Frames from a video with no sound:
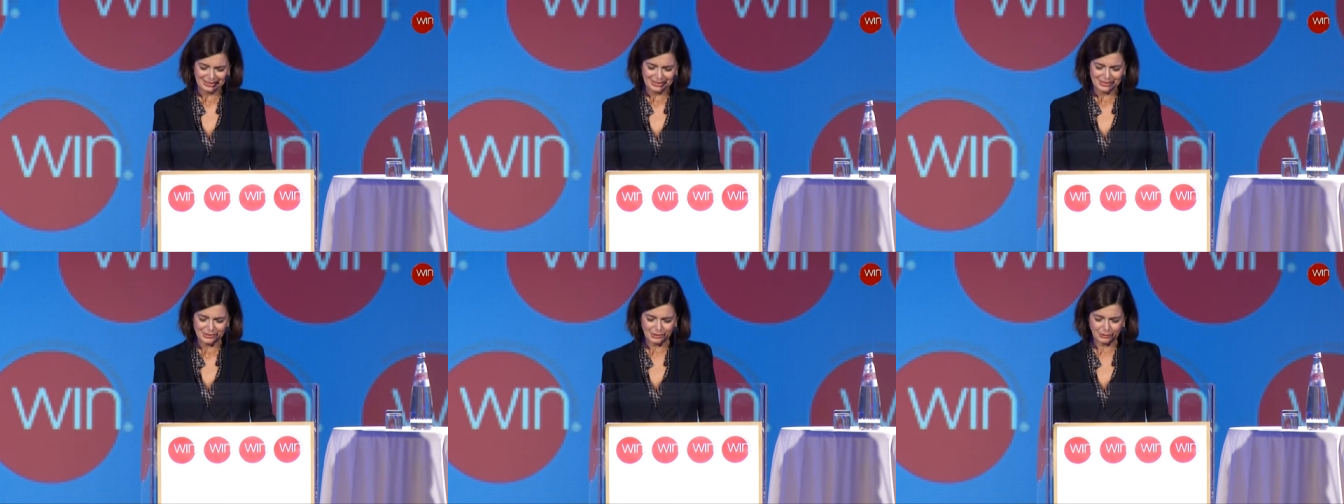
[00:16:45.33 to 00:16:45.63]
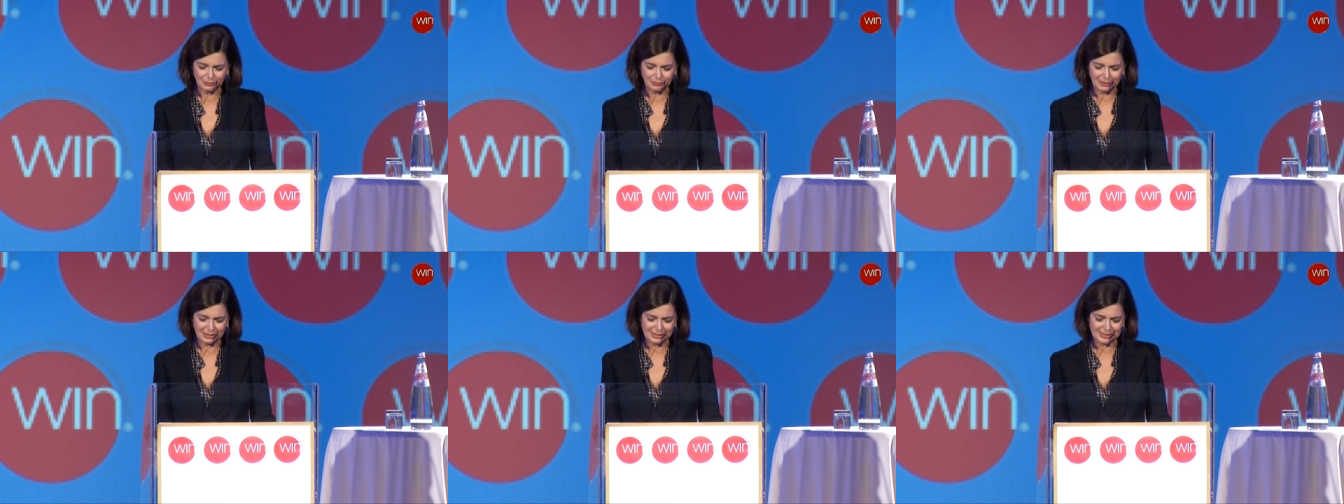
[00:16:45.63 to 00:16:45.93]
So
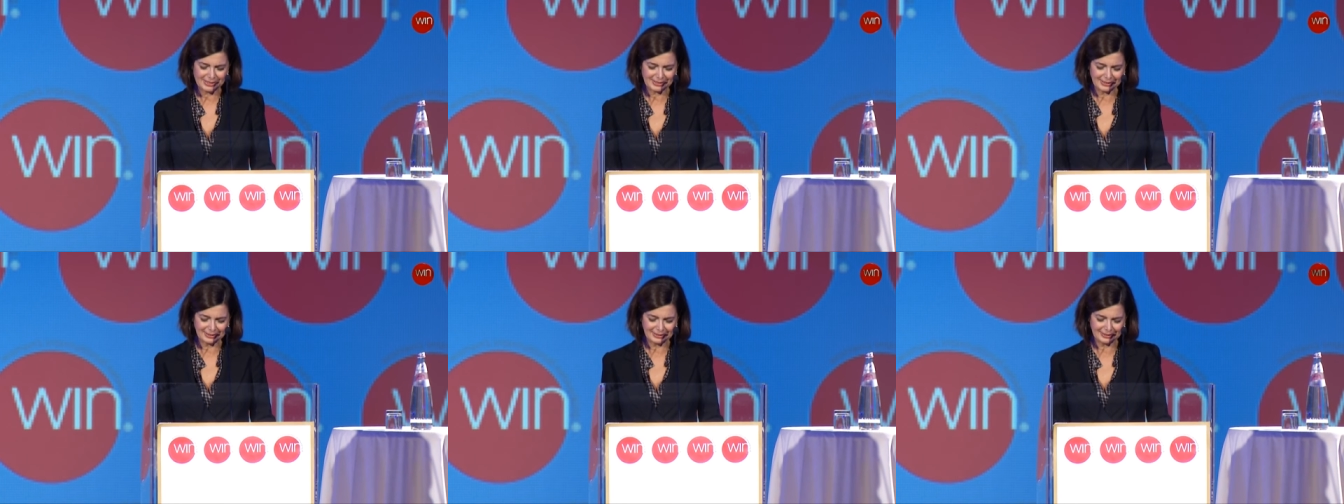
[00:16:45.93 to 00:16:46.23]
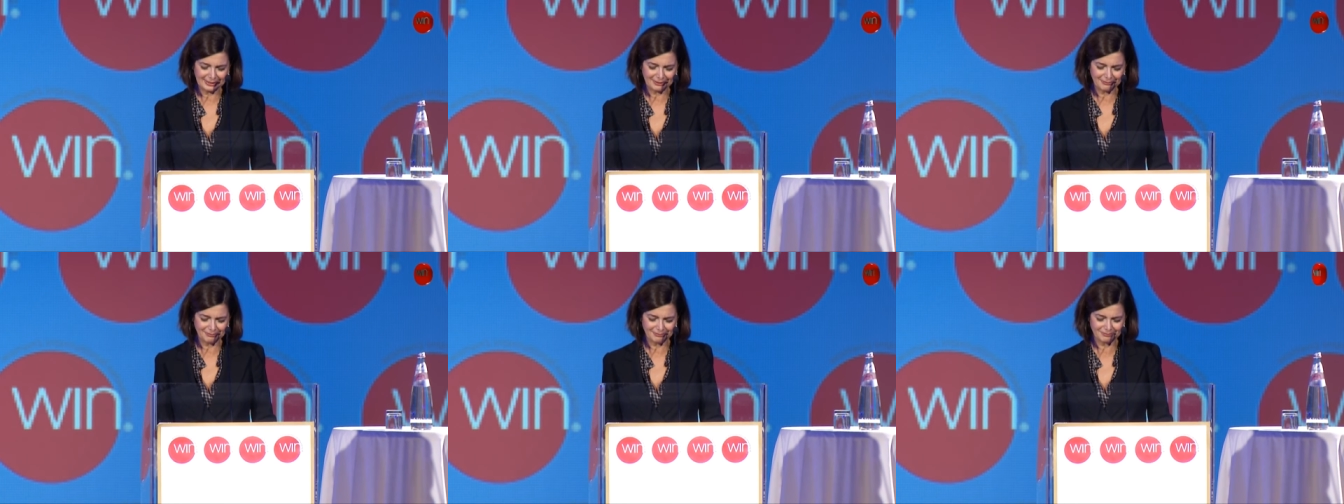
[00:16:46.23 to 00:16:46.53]

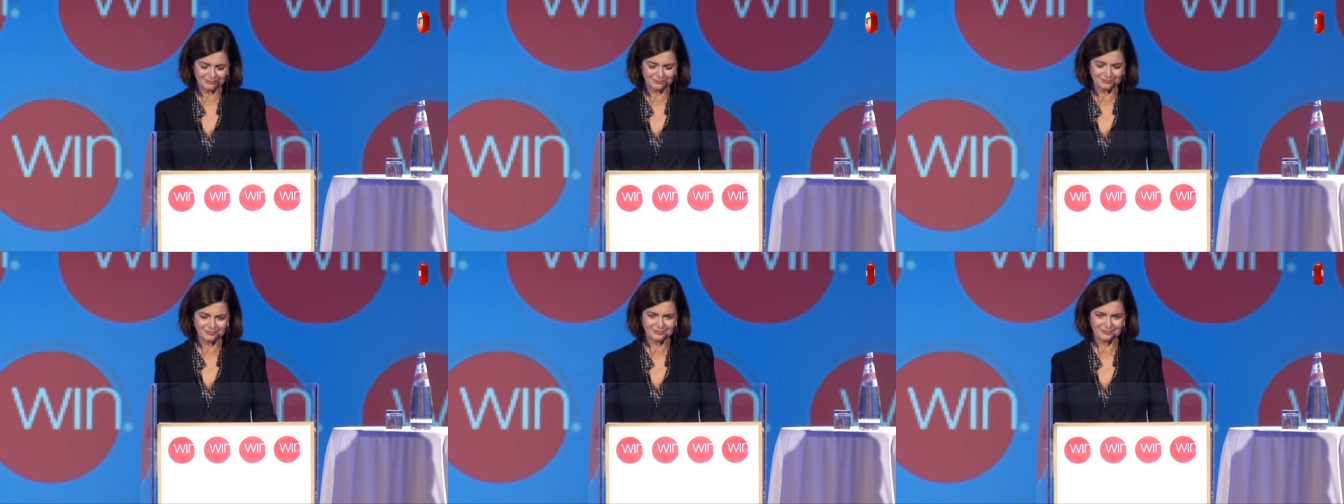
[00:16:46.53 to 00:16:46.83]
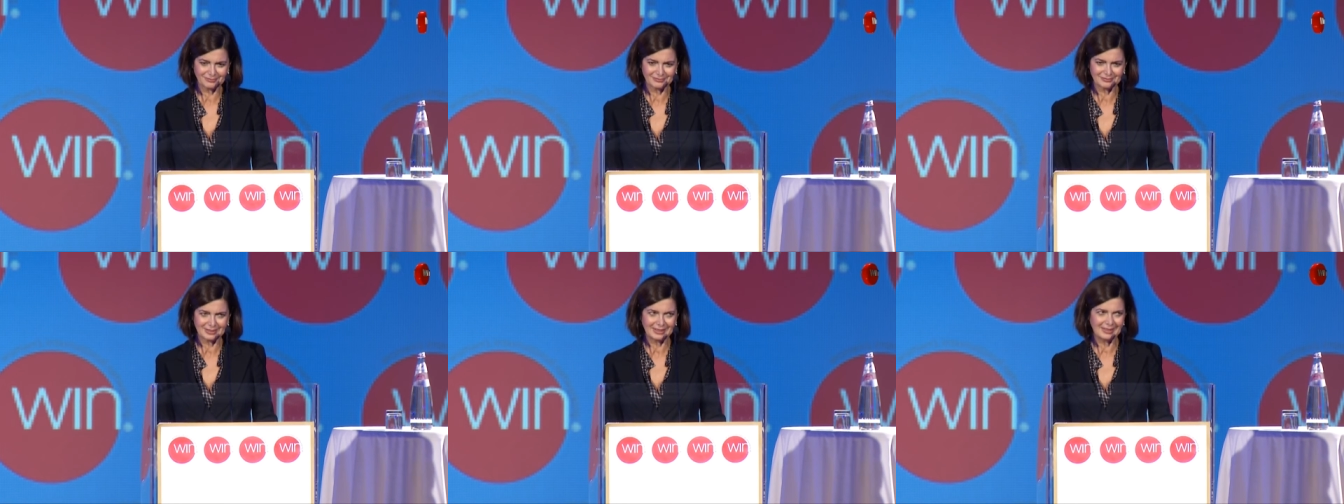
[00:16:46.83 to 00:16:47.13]
basically,
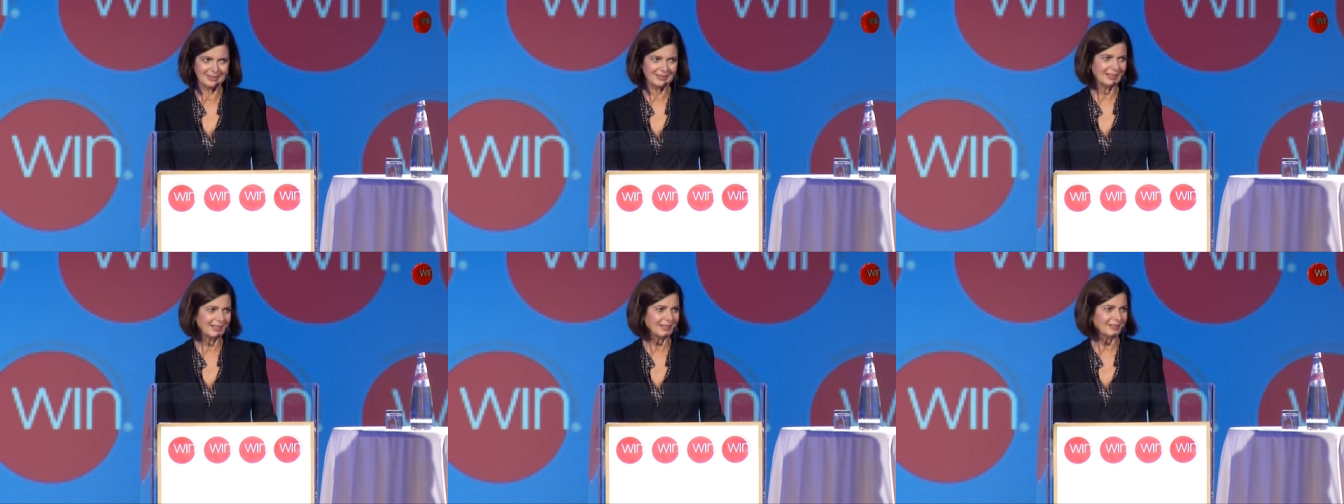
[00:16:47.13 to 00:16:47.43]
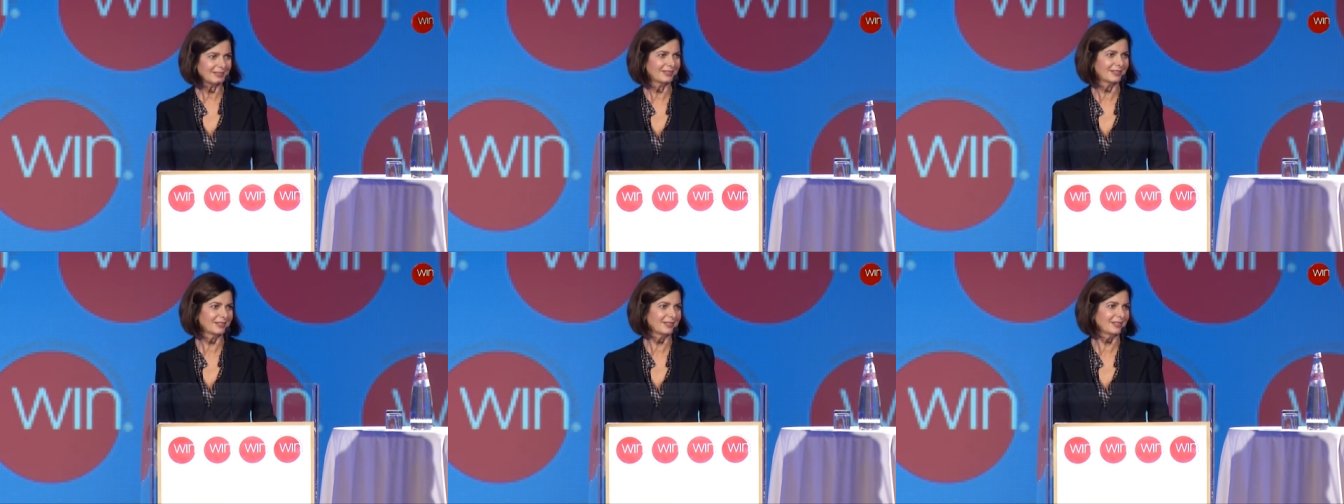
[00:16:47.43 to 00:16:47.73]
in
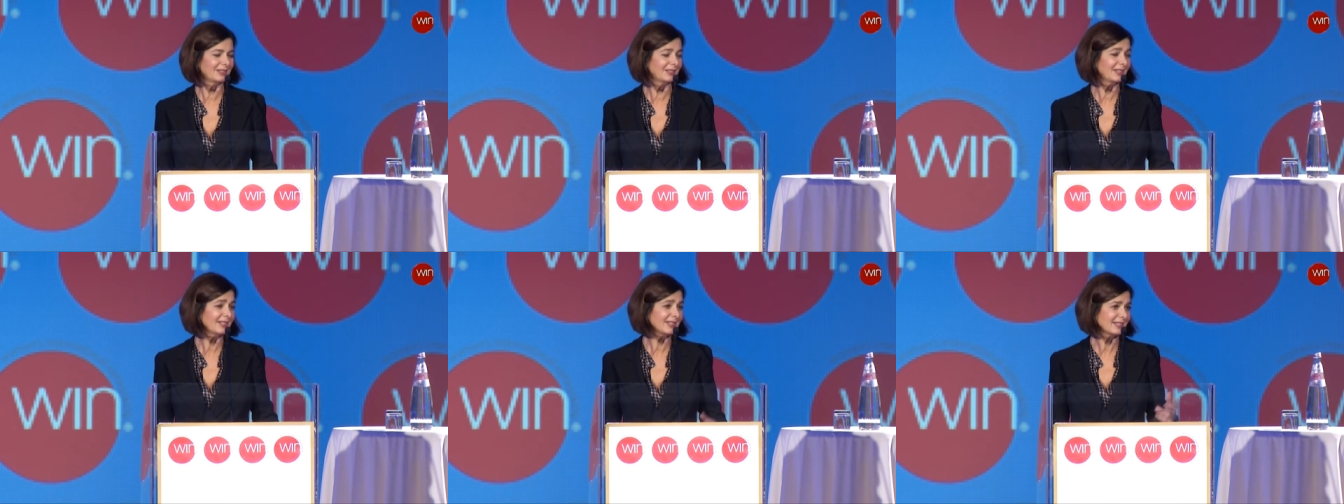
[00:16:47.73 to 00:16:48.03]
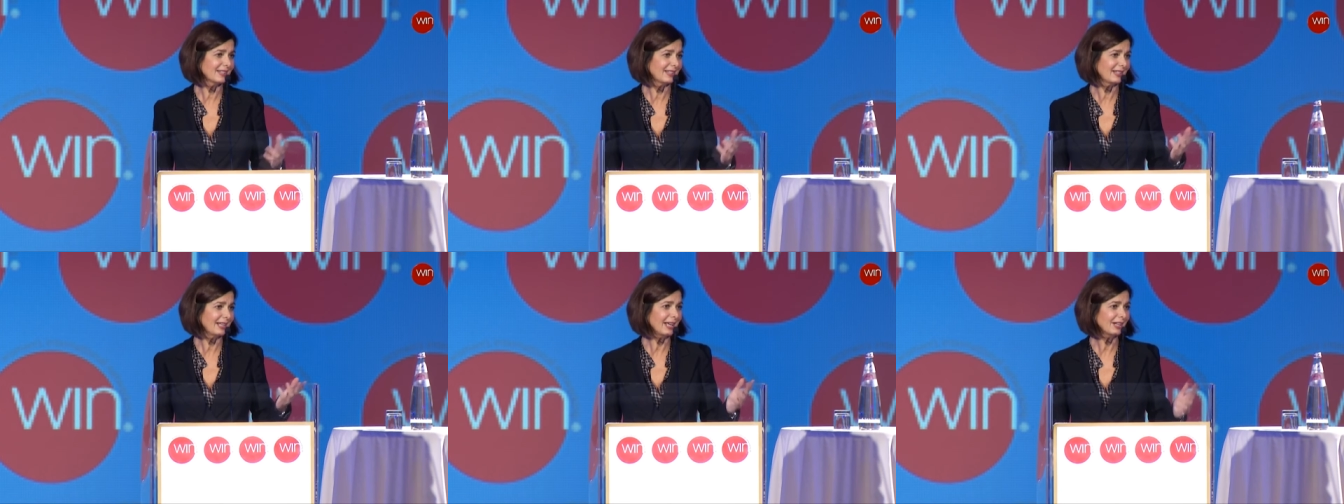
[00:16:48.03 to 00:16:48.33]
these
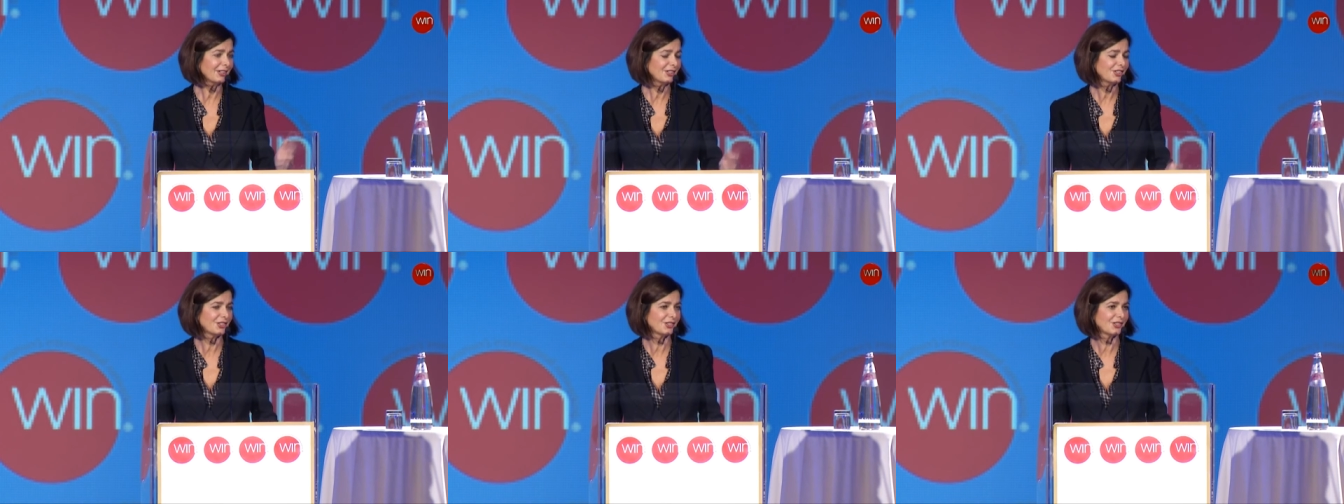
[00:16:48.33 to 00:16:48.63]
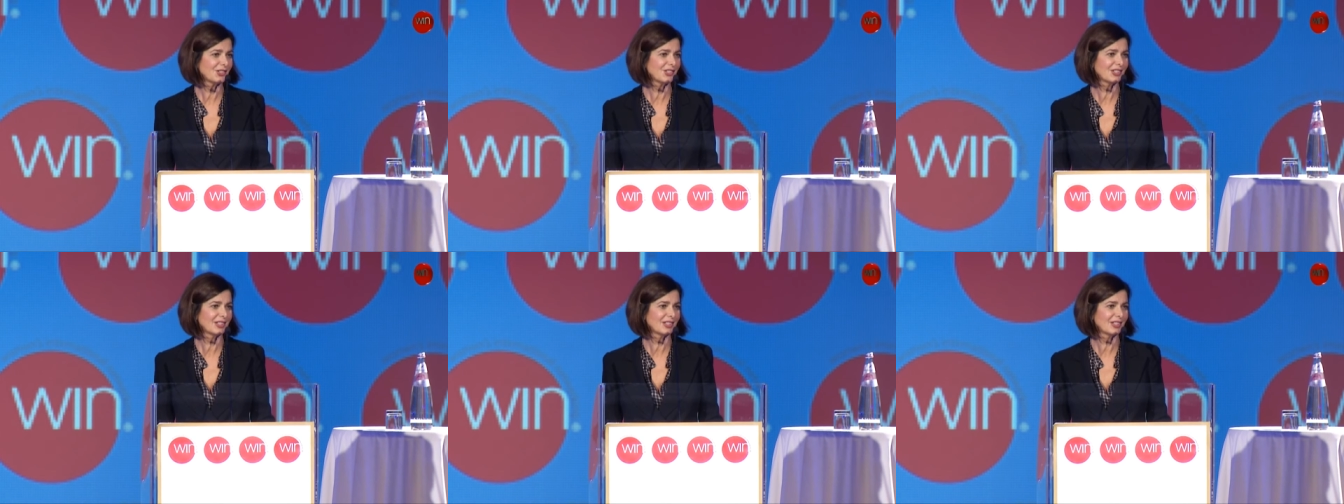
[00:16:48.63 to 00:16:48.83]
elections,